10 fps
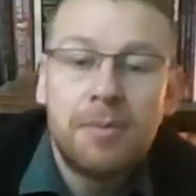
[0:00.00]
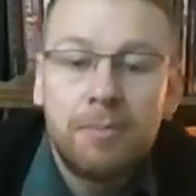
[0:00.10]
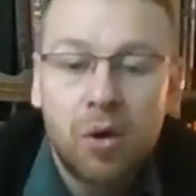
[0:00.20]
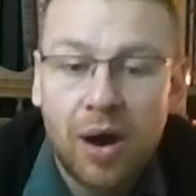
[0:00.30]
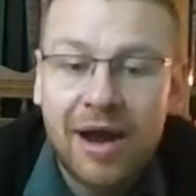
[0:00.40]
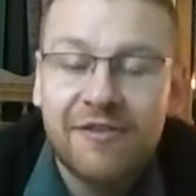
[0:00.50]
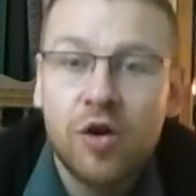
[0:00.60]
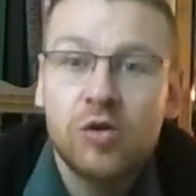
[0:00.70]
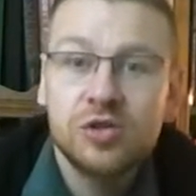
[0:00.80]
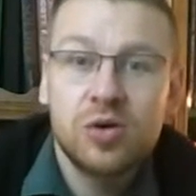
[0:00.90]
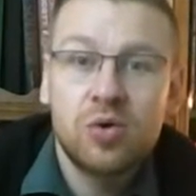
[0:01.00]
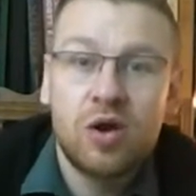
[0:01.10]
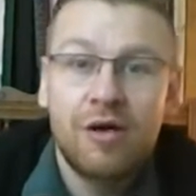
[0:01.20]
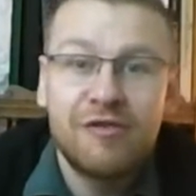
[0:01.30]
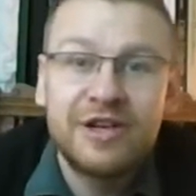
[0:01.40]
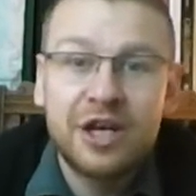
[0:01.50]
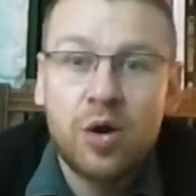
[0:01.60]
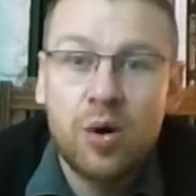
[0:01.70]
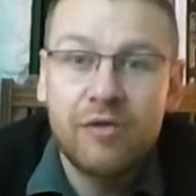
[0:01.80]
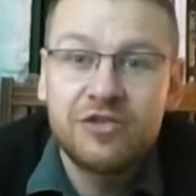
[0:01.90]
But I've also got a
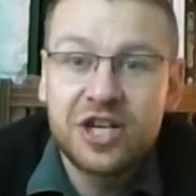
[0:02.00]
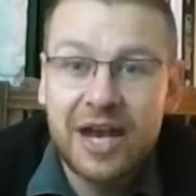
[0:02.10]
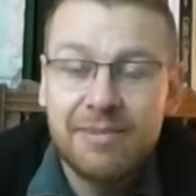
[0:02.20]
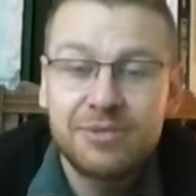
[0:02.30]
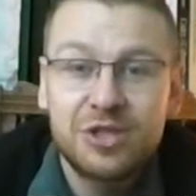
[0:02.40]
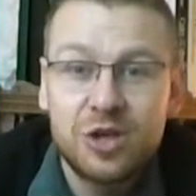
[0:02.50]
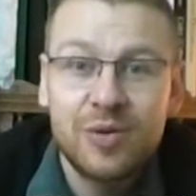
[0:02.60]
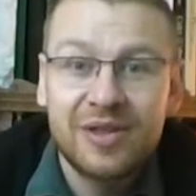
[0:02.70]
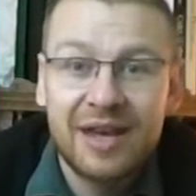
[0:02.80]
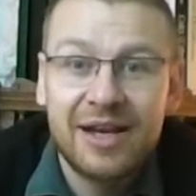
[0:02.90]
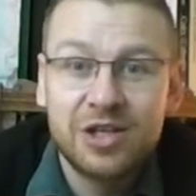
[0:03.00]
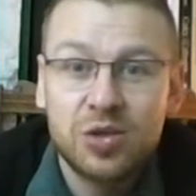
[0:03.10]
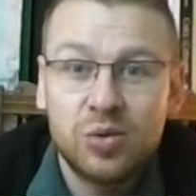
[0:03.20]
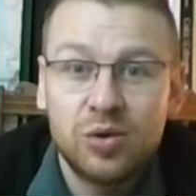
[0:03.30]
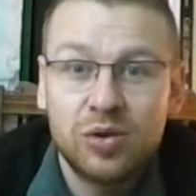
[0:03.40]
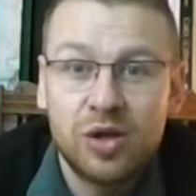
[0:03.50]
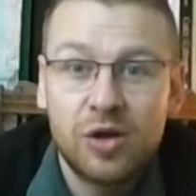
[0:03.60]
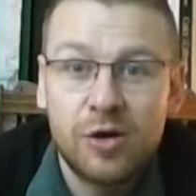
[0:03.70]
video of James doing the actual